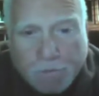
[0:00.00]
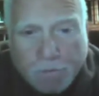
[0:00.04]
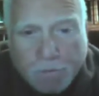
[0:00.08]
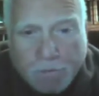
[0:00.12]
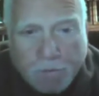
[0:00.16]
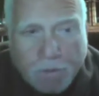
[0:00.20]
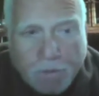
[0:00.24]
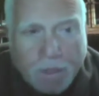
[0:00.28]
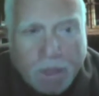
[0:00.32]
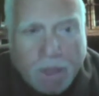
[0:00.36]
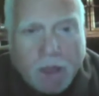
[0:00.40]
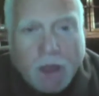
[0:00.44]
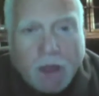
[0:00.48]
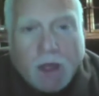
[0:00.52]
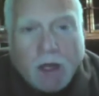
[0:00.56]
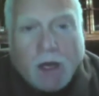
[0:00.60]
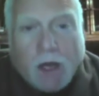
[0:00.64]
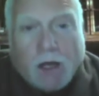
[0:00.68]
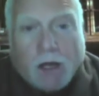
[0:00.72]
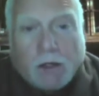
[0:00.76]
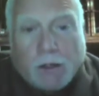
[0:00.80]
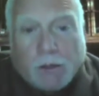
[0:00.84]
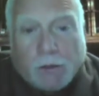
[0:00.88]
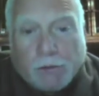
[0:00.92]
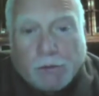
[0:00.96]

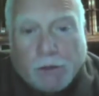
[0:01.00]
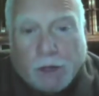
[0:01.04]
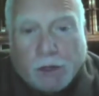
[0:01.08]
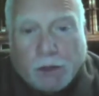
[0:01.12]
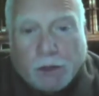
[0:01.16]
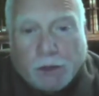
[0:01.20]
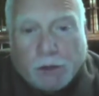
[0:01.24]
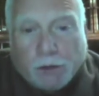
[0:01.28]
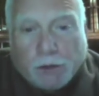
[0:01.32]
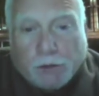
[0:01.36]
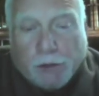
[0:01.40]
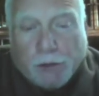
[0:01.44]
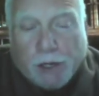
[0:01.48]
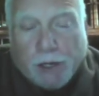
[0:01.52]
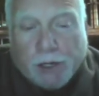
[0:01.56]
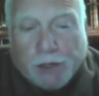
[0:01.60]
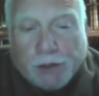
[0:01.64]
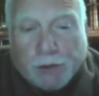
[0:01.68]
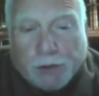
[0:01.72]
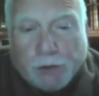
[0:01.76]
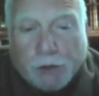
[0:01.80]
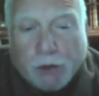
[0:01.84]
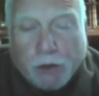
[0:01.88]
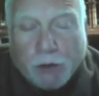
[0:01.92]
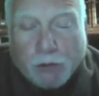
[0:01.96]
on a greater
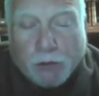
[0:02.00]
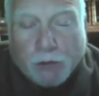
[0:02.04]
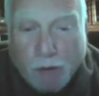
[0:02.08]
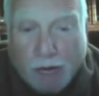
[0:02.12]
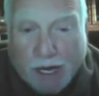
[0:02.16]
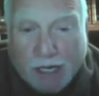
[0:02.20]
rate,